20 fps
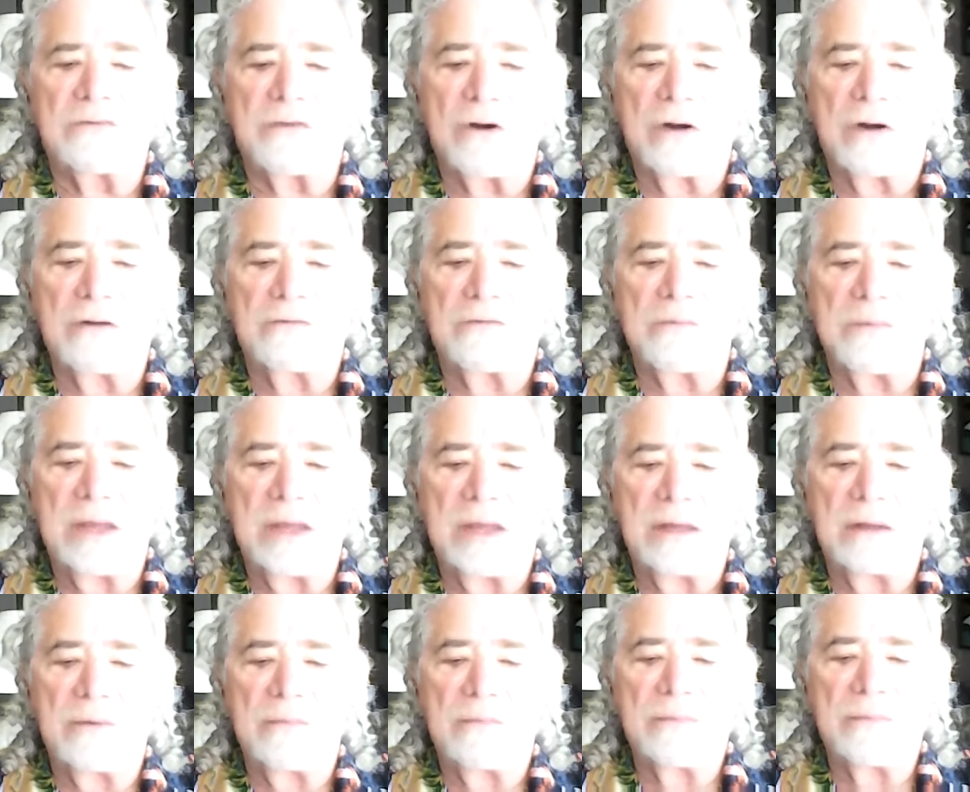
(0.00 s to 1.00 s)
in front of
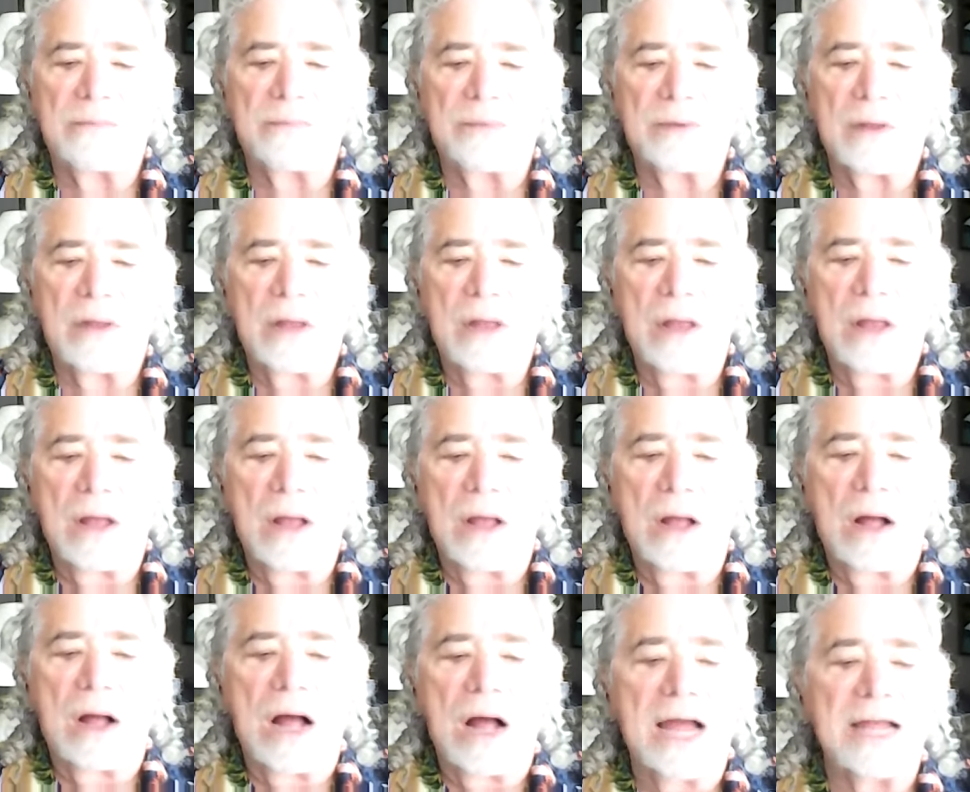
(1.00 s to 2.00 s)
me.
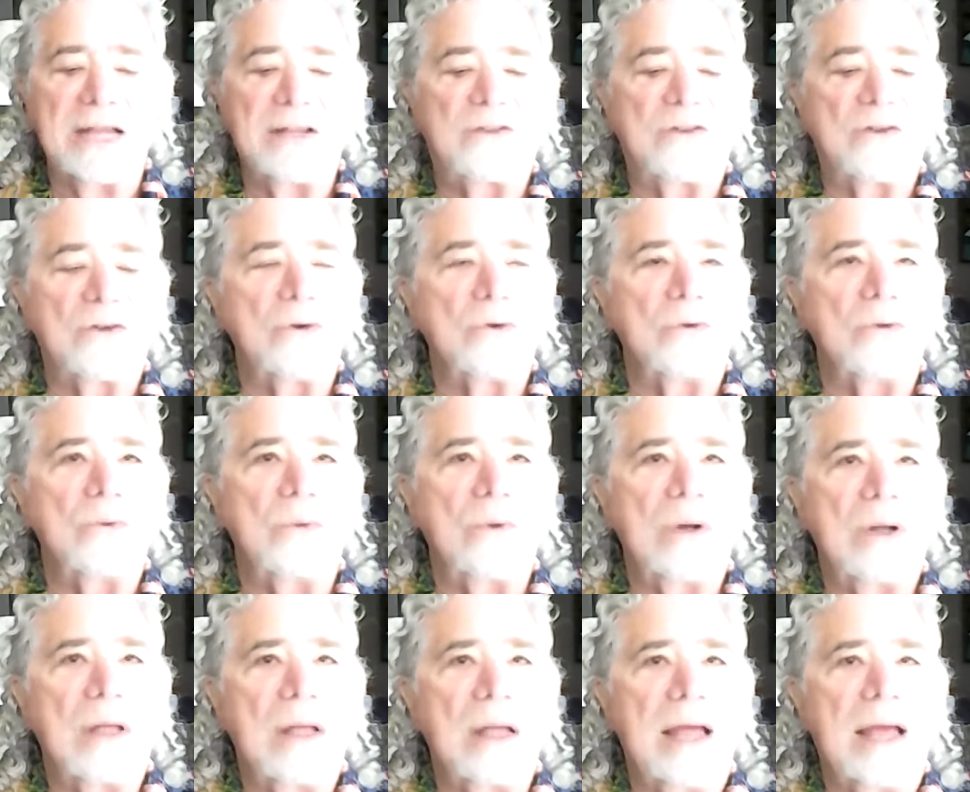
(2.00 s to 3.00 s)
I too
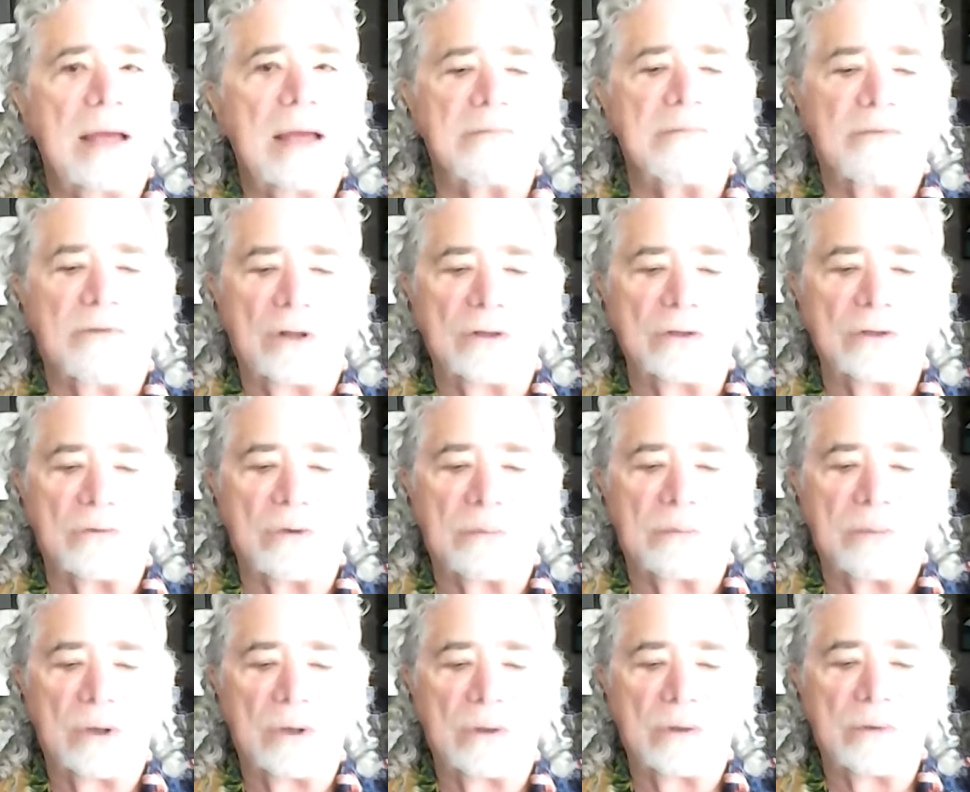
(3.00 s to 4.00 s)
am
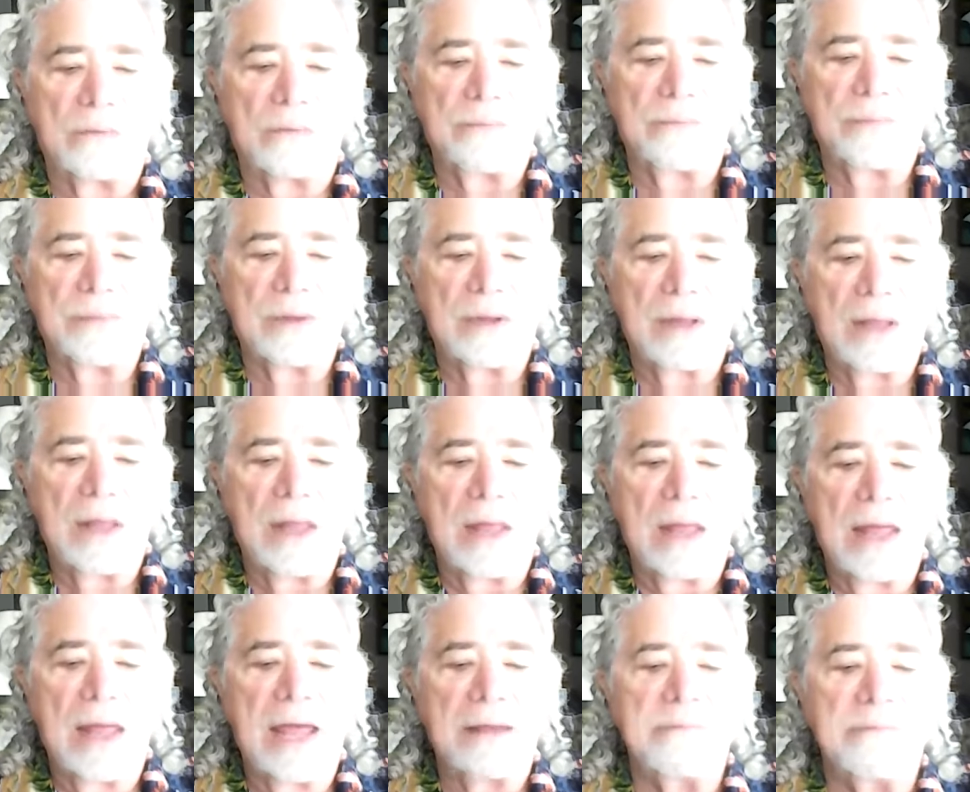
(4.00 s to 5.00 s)
vulnerable.
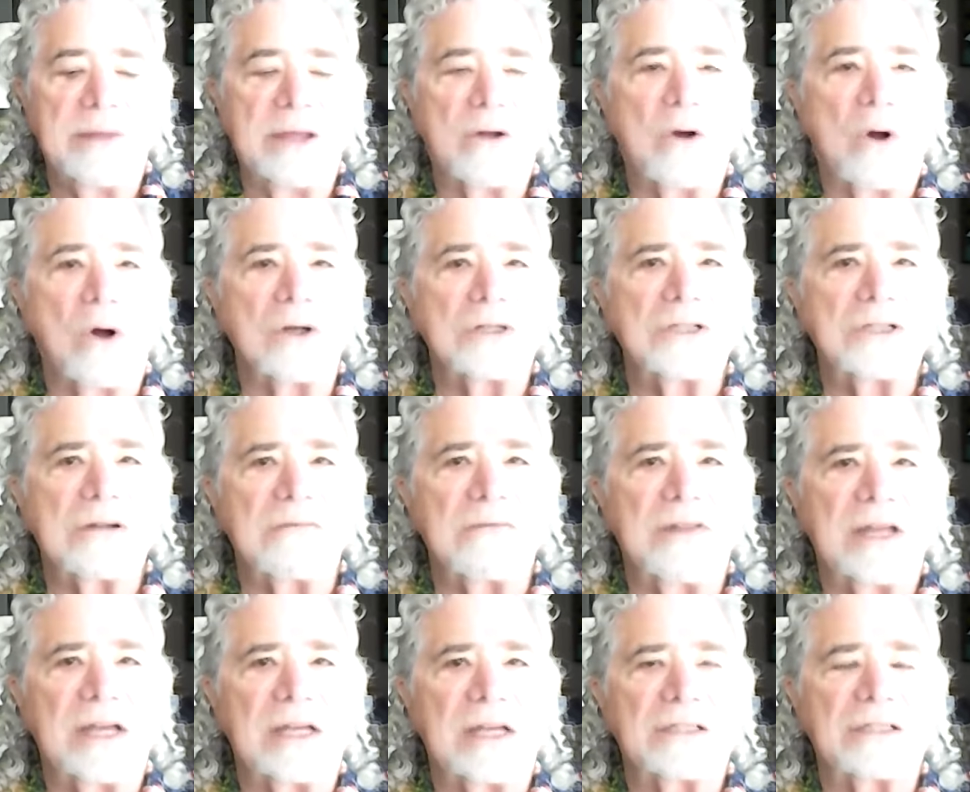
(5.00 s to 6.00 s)
And because
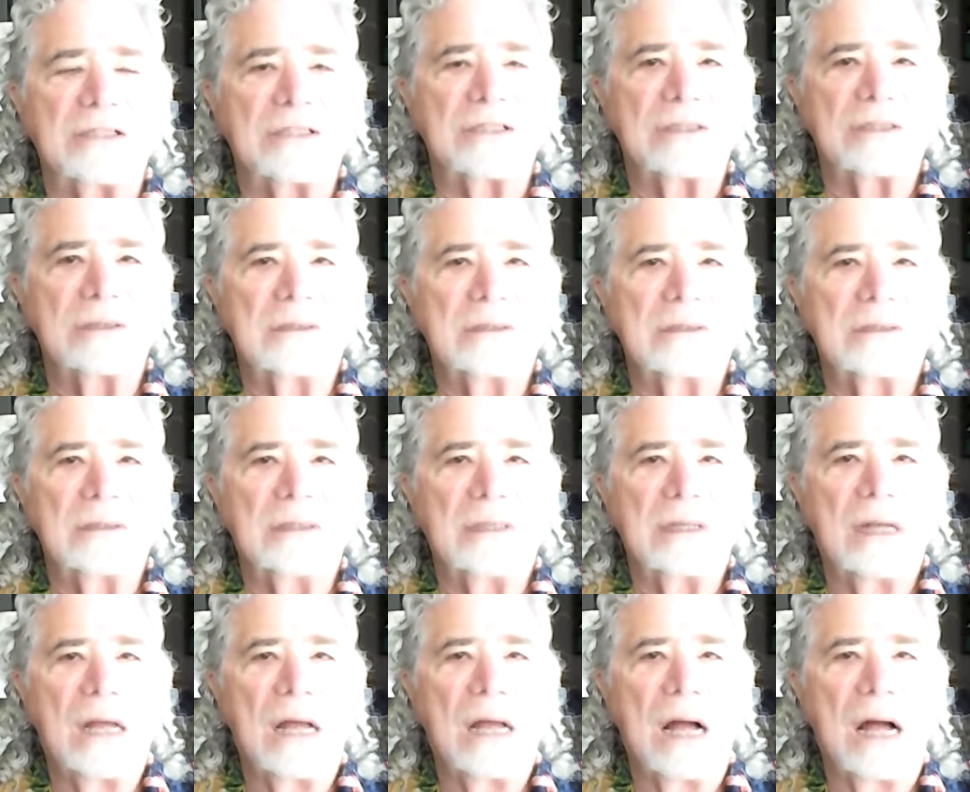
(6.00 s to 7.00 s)
of this,
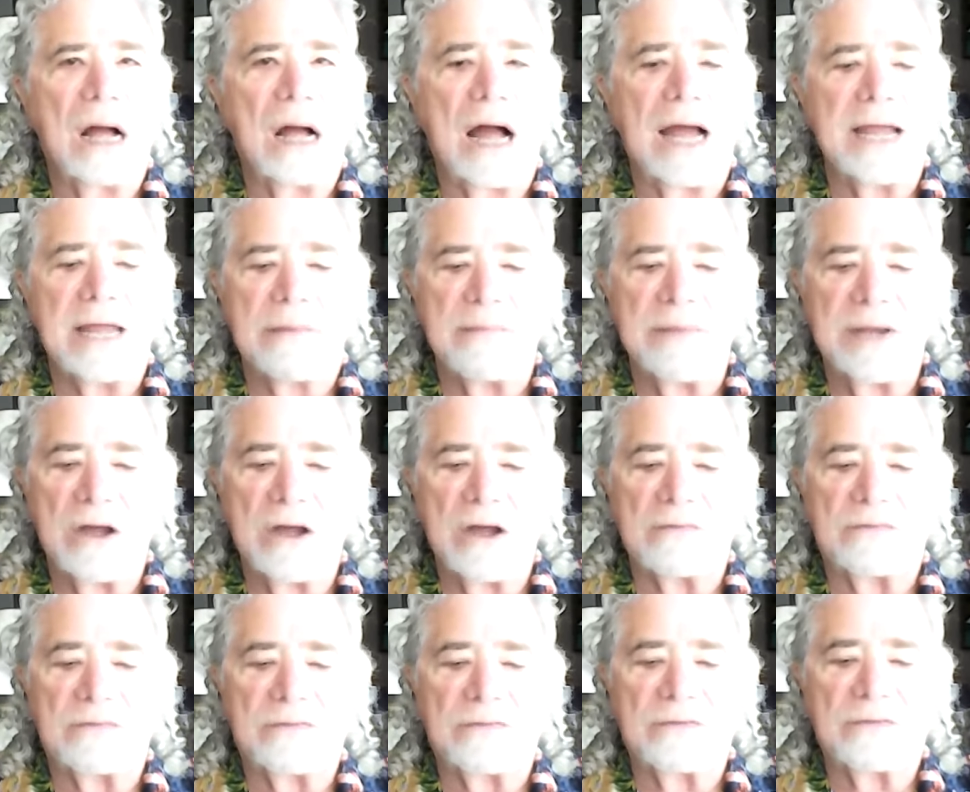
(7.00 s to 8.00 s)
I am
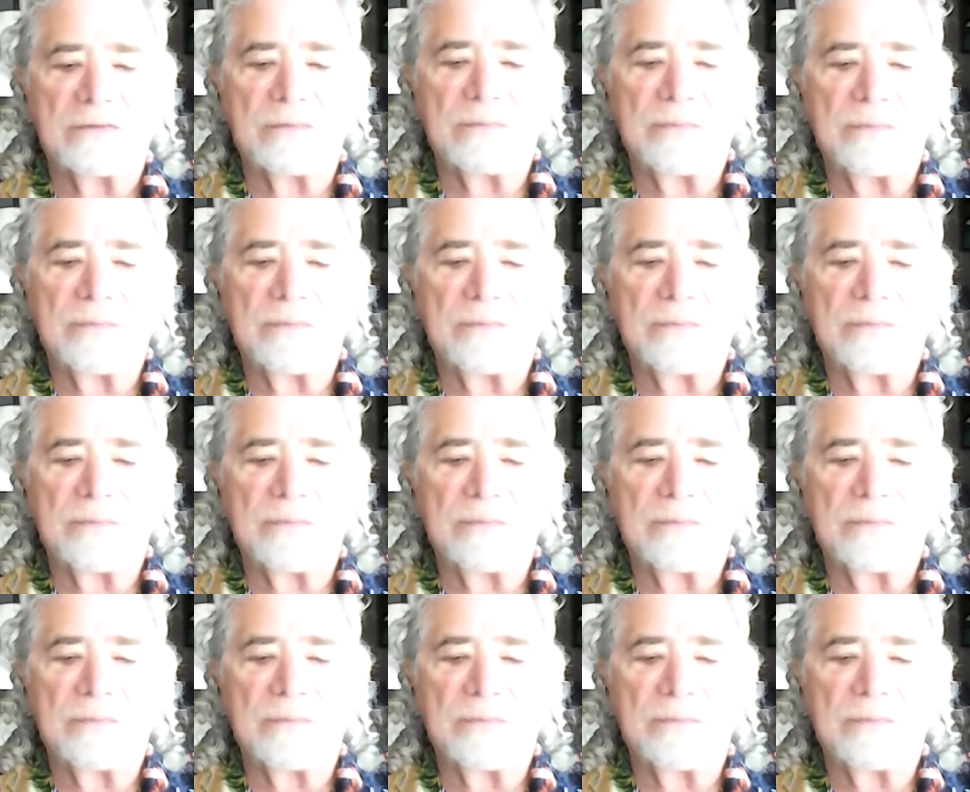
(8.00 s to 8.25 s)
enough.